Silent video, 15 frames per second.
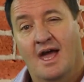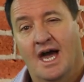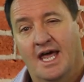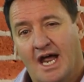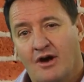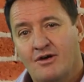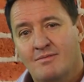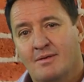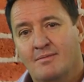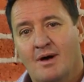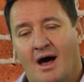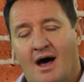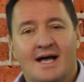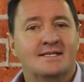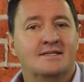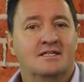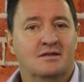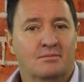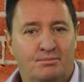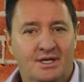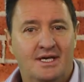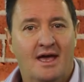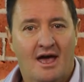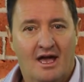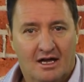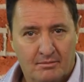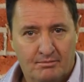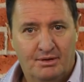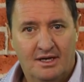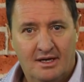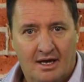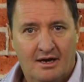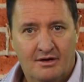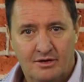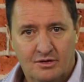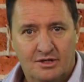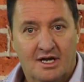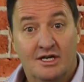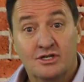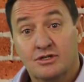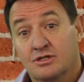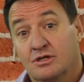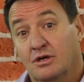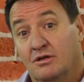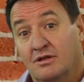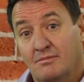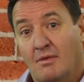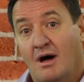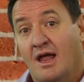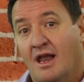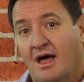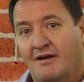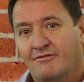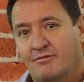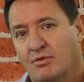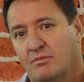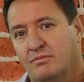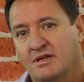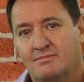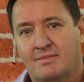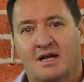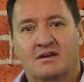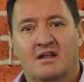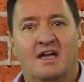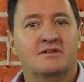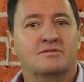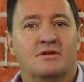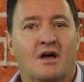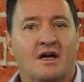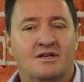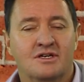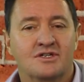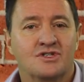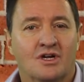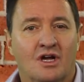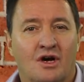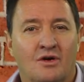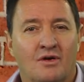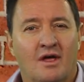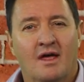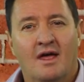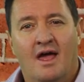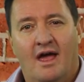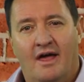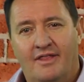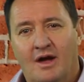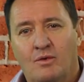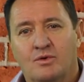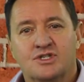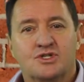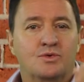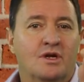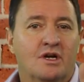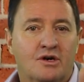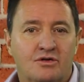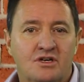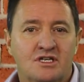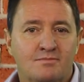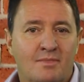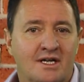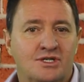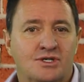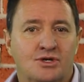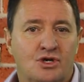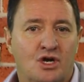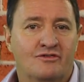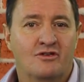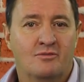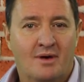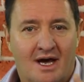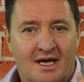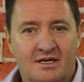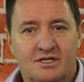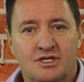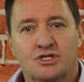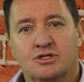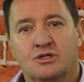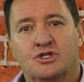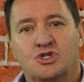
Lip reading: And I remember I set a BHAG, a big, hairy, audacious goal in my life probably about 8 or 9 years ago, and that was to increase my turnover by an additional